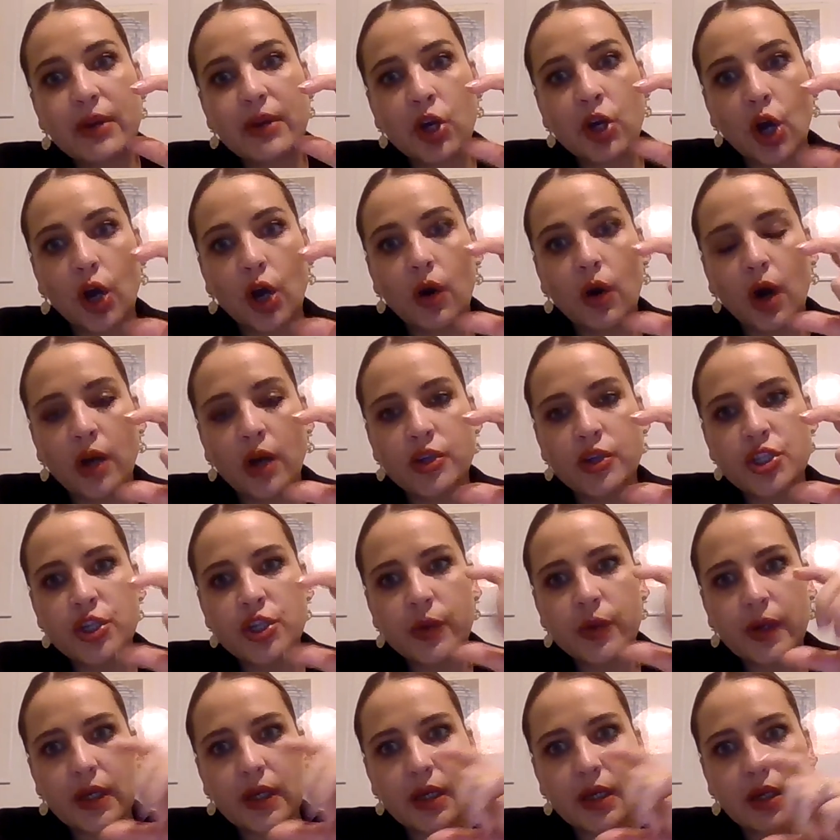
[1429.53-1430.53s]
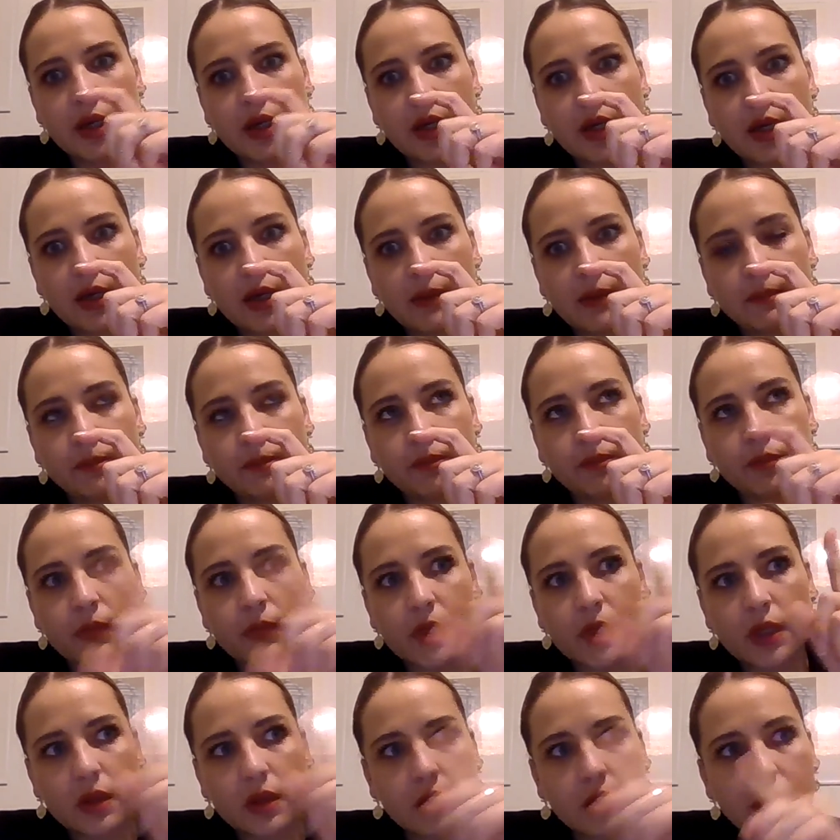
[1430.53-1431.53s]
go onto
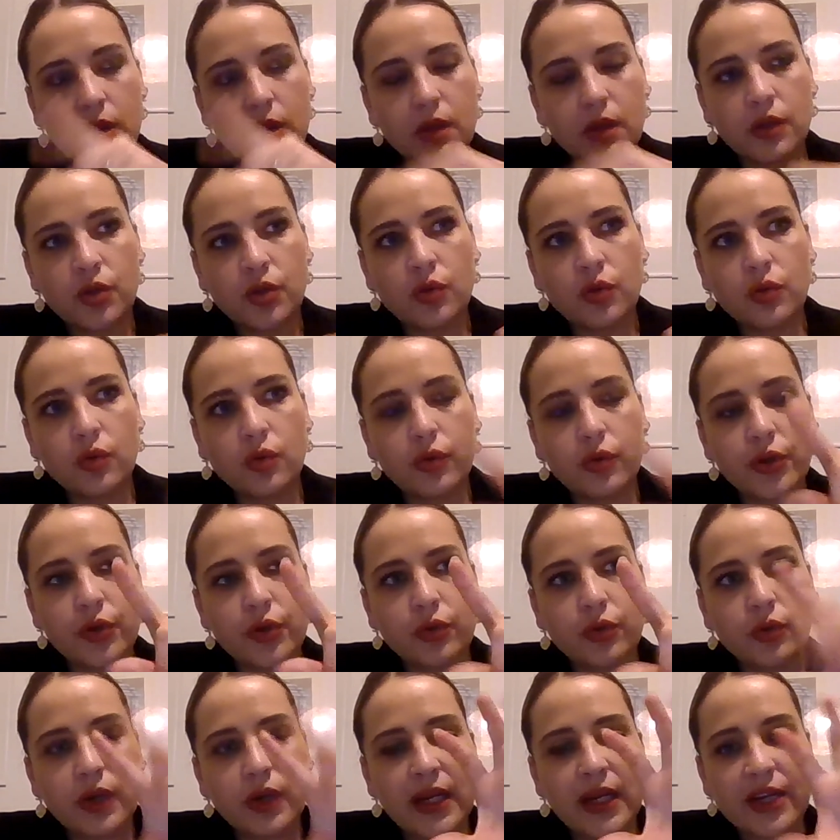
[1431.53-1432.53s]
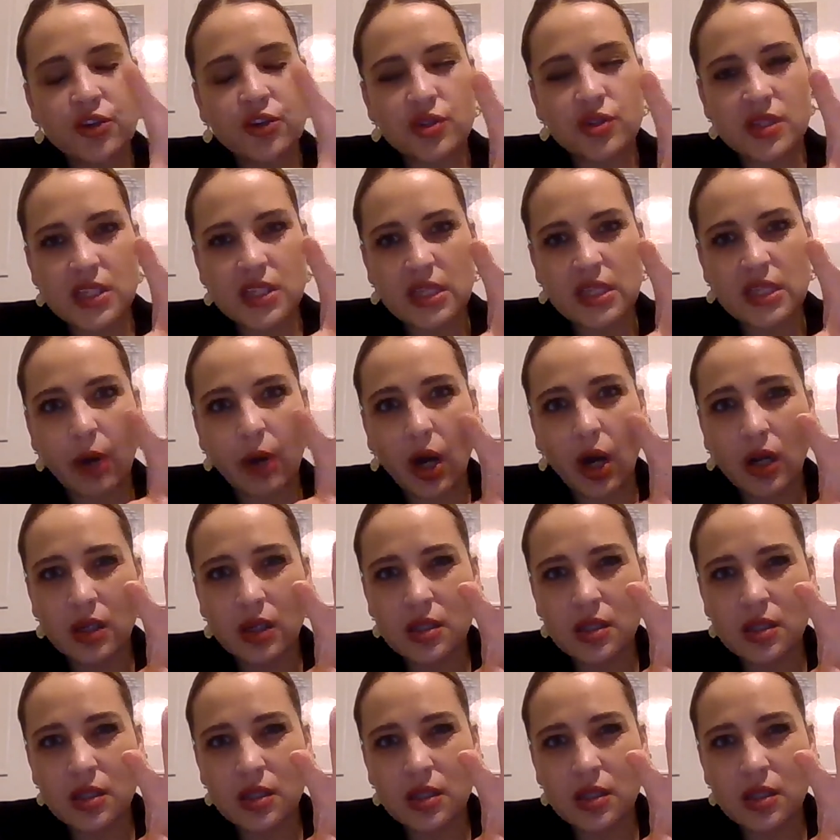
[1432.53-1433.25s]
your electricity box.